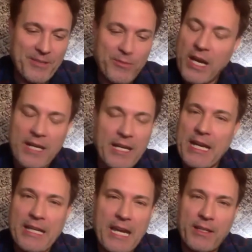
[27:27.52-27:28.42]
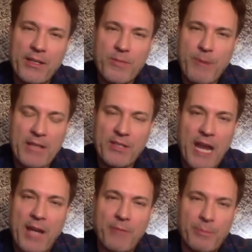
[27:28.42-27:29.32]
Again, it goes back to I
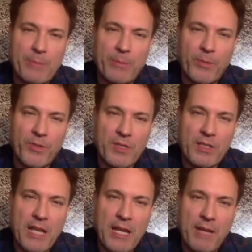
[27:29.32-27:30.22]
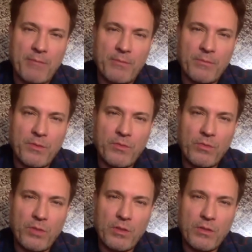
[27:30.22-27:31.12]
am a people person. I am
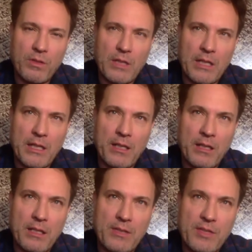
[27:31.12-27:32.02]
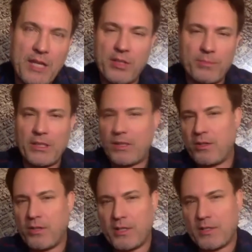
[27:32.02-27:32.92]
insatiably
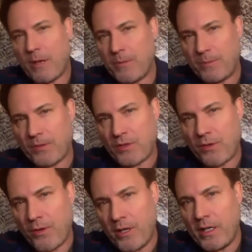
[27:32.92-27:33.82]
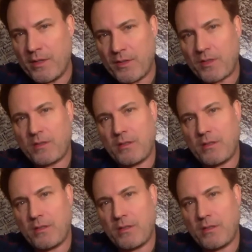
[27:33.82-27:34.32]
curious about people's stories.